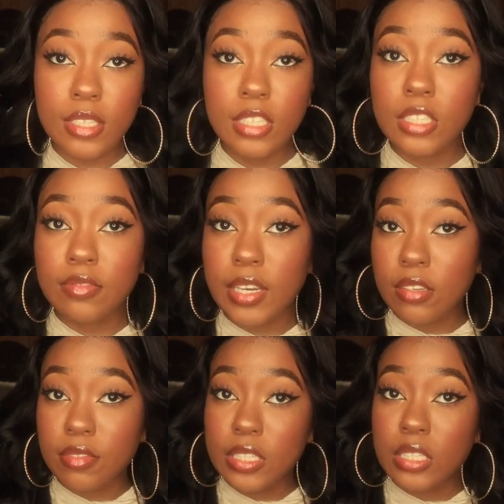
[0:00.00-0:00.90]
see if I
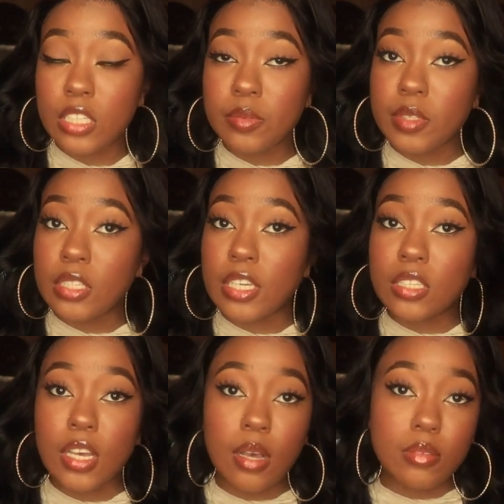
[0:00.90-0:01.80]
can find a company
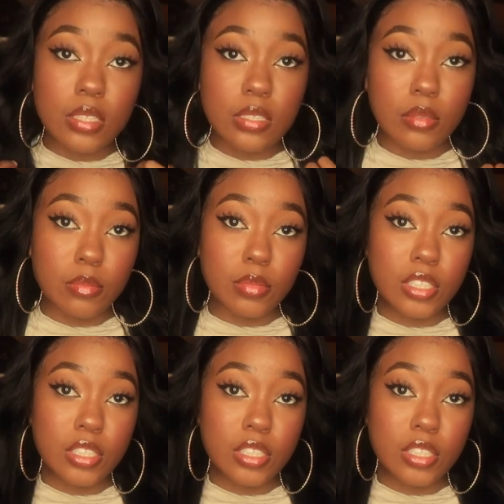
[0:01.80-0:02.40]
that tops them,